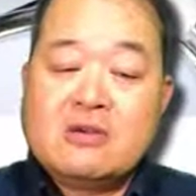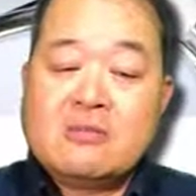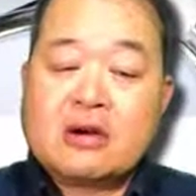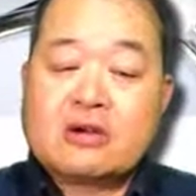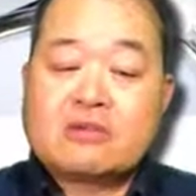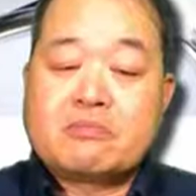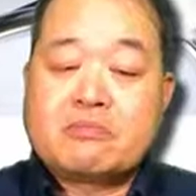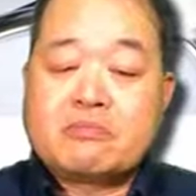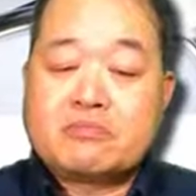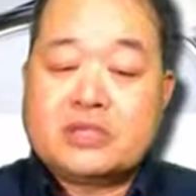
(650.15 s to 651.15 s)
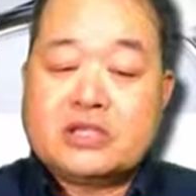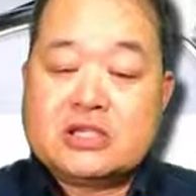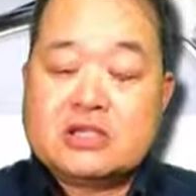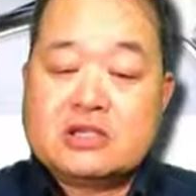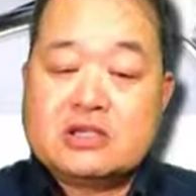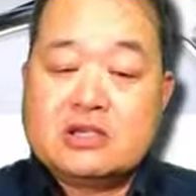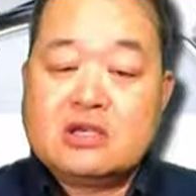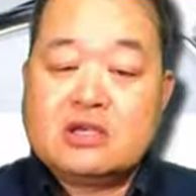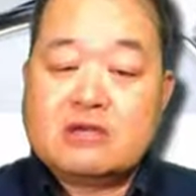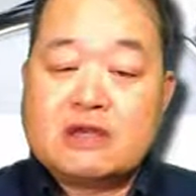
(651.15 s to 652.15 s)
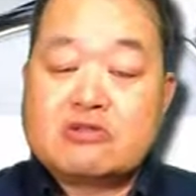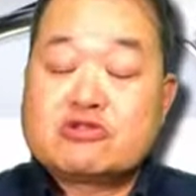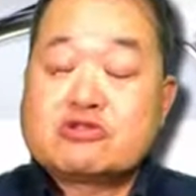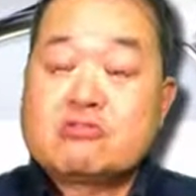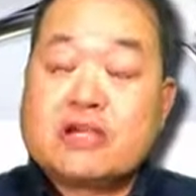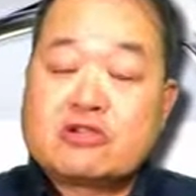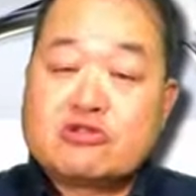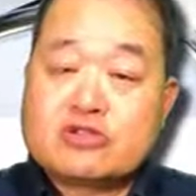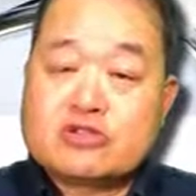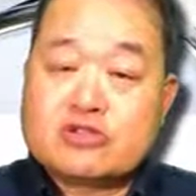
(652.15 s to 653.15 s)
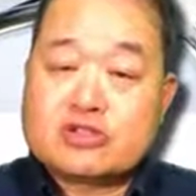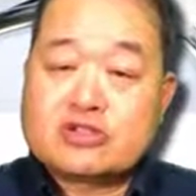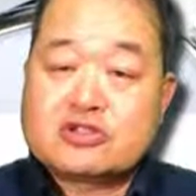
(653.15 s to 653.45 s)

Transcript: Part B, which was medical insurance.